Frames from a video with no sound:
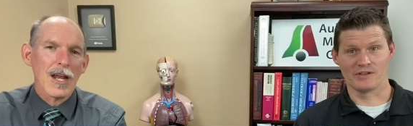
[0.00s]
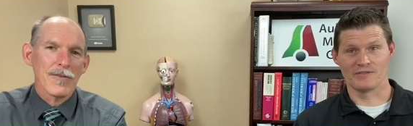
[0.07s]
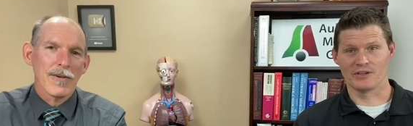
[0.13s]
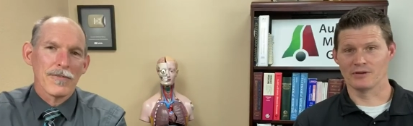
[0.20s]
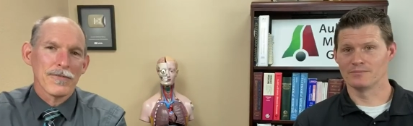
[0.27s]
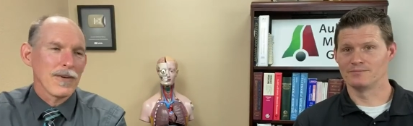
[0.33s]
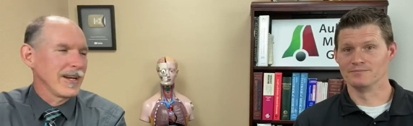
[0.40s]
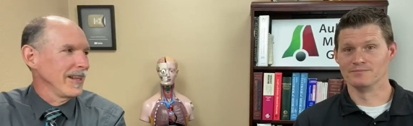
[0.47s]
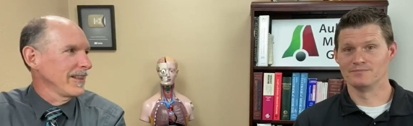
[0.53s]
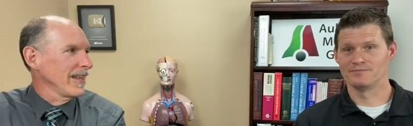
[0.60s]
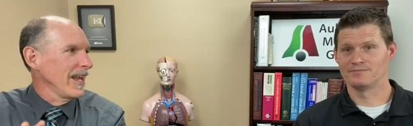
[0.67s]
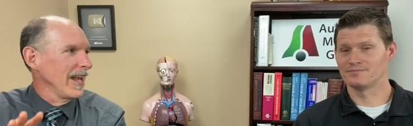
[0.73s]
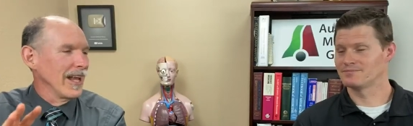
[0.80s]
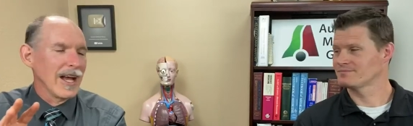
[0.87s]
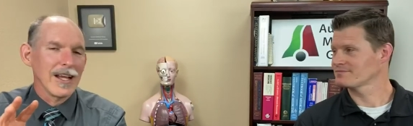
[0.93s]
Speaker 1: Preview. kind of a funny
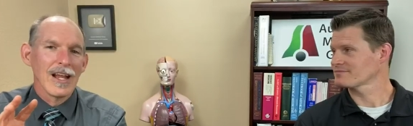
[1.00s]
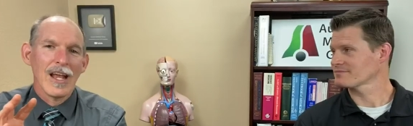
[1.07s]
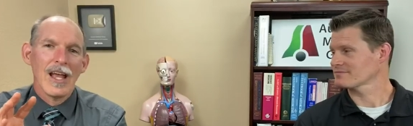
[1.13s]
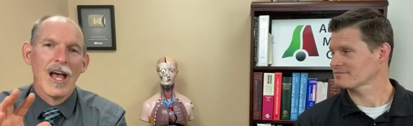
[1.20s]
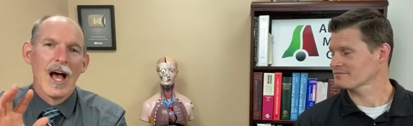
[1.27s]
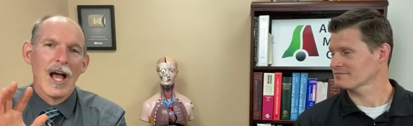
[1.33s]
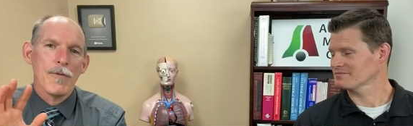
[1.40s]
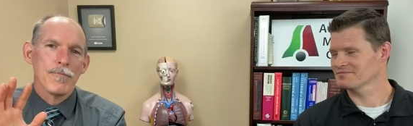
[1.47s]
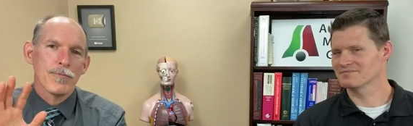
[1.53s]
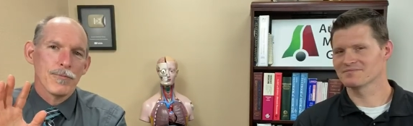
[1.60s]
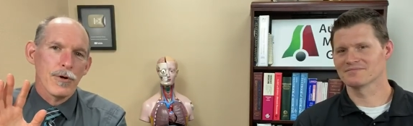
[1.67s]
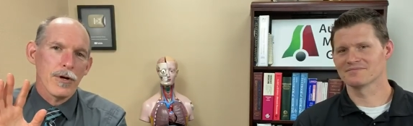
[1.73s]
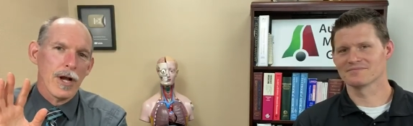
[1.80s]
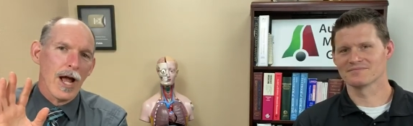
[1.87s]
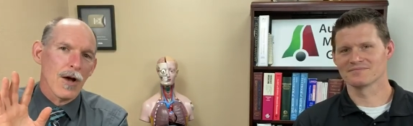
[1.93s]
thing. I, I
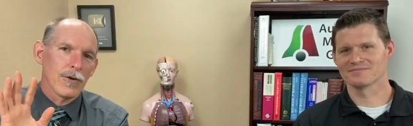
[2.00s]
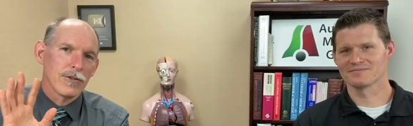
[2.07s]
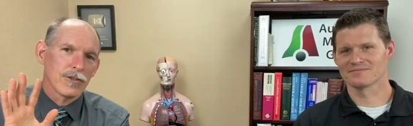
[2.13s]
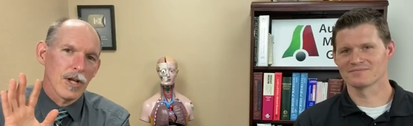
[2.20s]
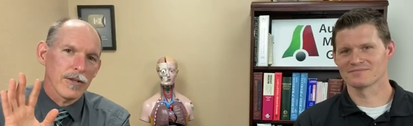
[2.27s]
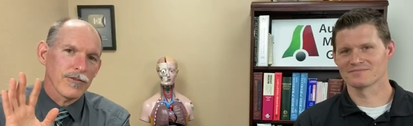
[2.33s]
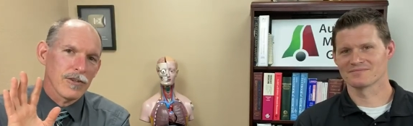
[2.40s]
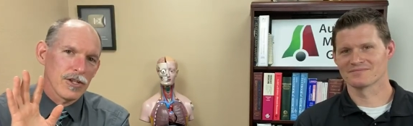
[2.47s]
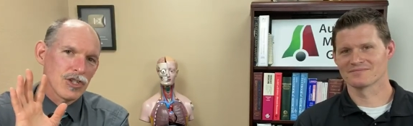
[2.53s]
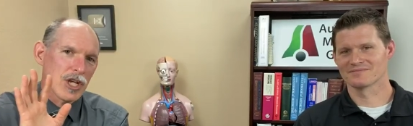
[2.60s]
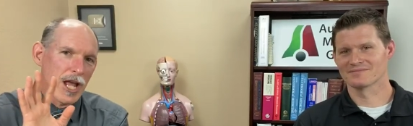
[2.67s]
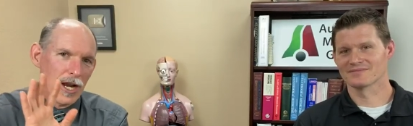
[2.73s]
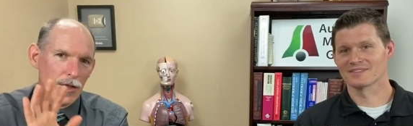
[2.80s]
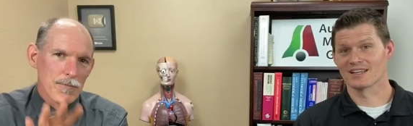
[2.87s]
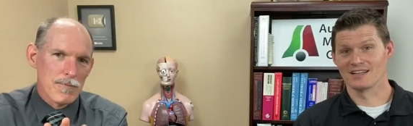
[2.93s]
put out just to
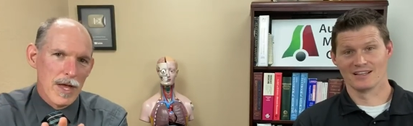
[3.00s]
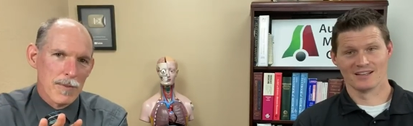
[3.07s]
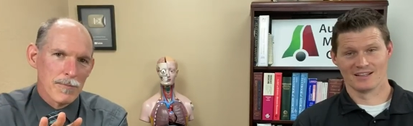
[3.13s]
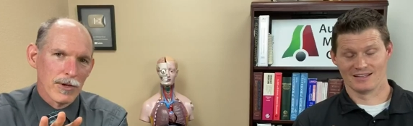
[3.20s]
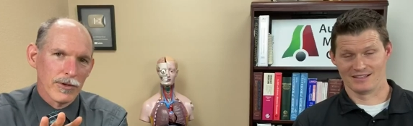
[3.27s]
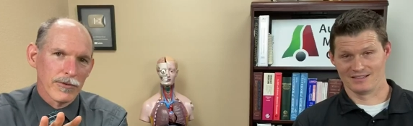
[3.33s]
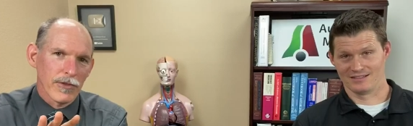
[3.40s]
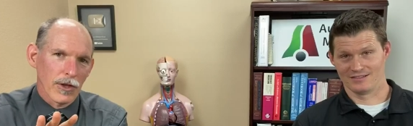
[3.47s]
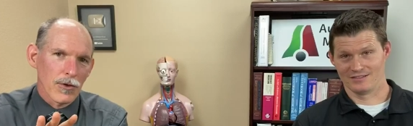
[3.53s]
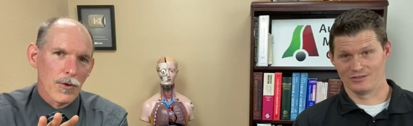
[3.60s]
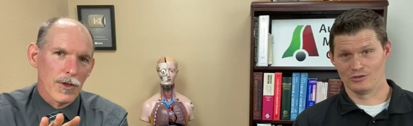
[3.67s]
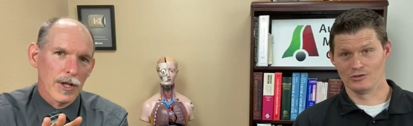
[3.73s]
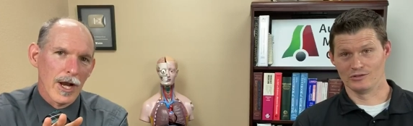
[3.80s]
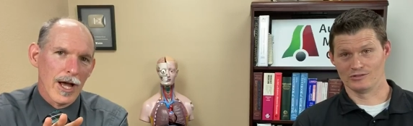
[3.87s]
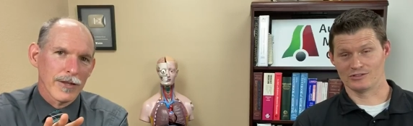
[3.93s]
channel members the
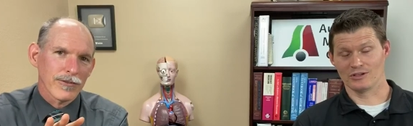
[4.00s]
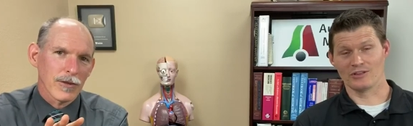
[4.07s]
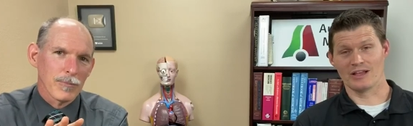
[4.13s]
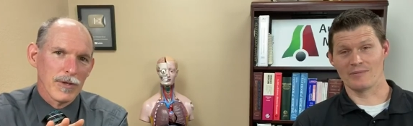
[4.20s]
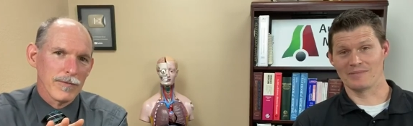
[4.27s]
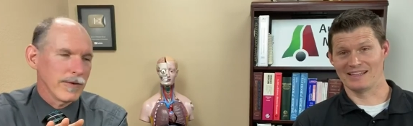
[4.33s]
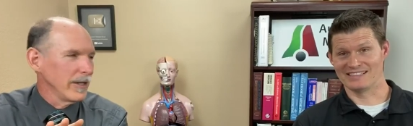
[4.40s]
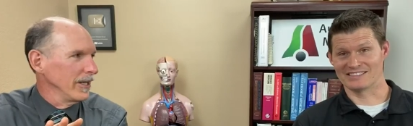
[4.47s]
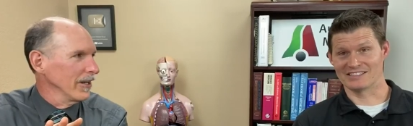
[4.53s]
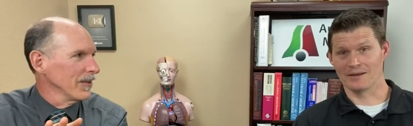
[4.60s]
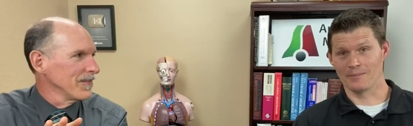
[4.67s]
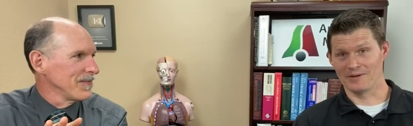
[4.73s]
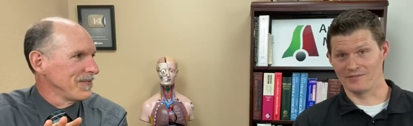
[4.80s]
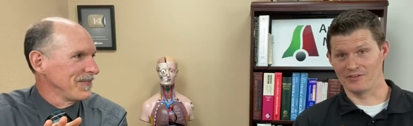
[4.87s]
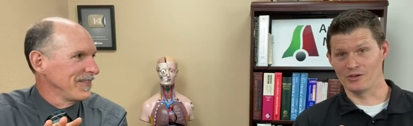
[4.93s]
colonoscopy. So that means
Speaker 2: video.
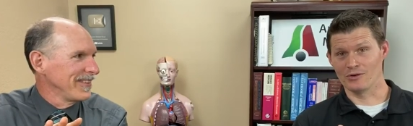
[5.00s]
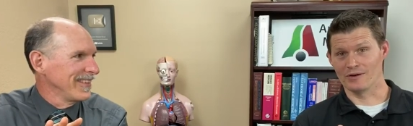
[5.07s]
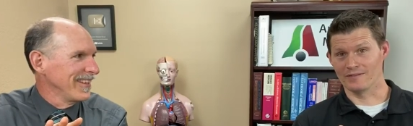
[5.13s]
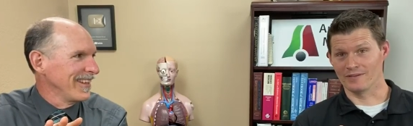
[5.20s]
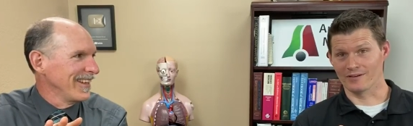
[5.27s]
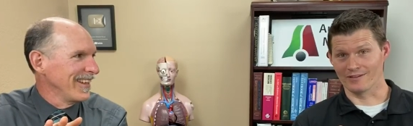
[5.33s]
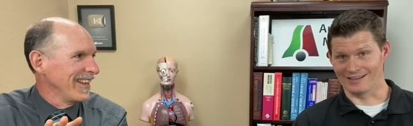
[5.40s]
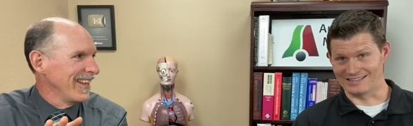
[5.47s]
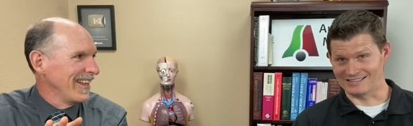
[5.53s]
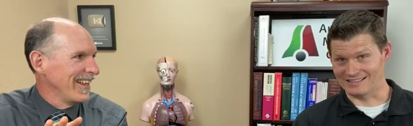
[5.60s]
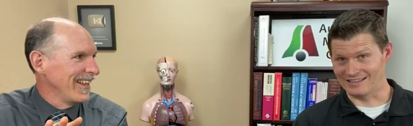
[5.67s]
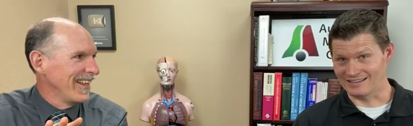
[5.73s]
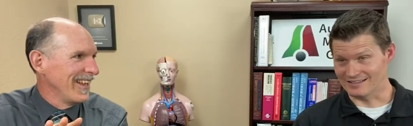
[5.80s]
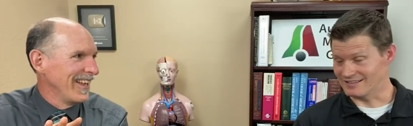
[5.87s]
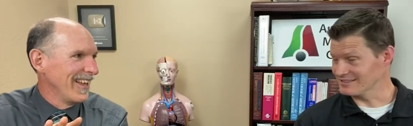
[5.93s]
some of you have already
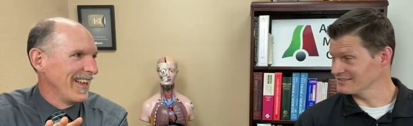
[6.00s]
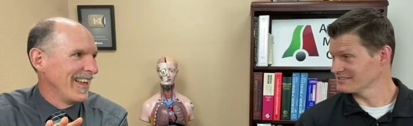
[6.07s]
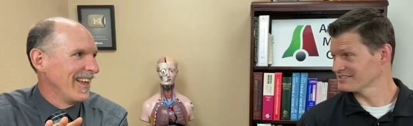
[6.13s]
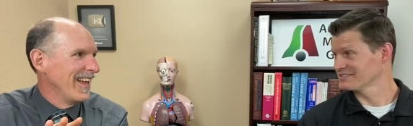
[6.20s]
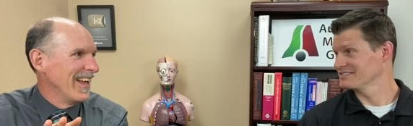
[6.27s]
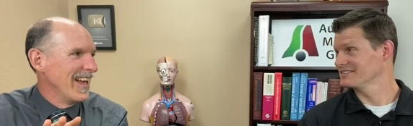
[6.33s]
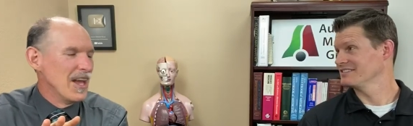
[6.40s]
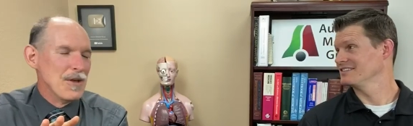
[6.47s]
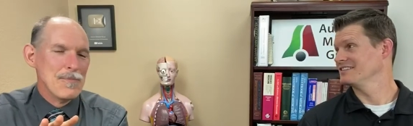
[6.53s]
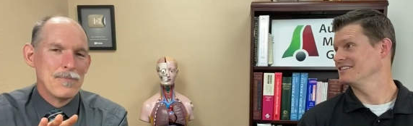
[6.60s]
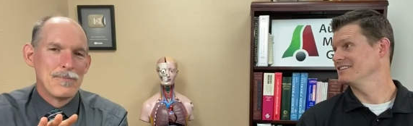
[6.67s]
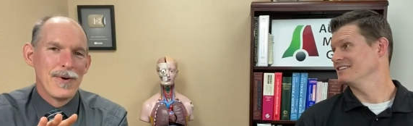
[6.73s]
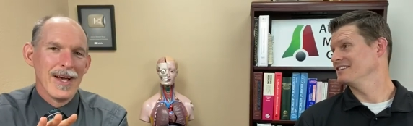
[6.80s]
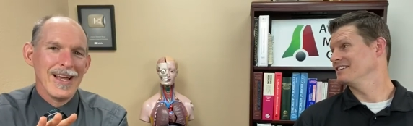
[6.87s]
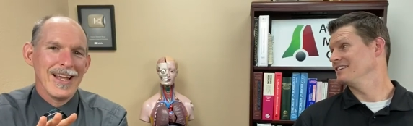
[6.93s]
seen this.
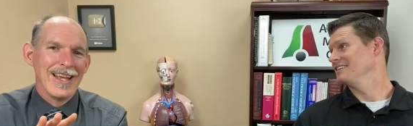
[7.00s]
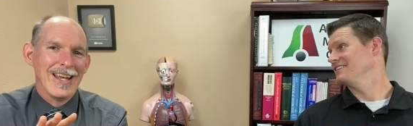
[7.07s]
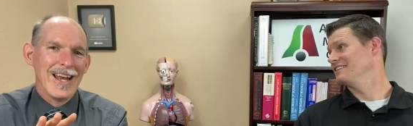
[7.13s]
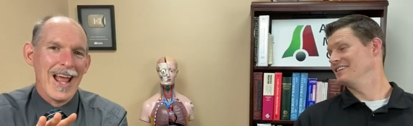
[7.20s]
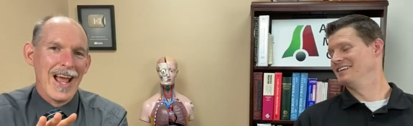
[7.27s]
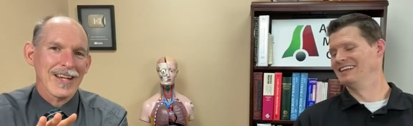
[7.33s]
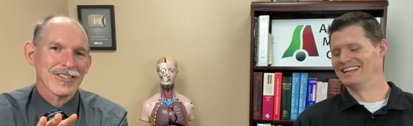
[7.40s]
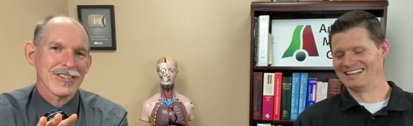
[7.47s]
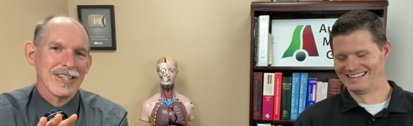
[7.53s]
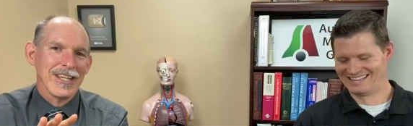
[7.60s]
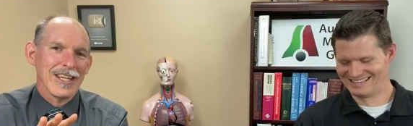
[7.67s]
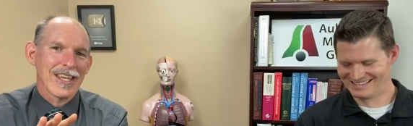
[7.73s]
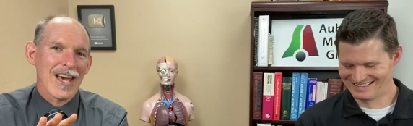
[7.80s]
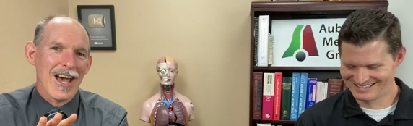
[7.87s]
Speaker 1: But it actually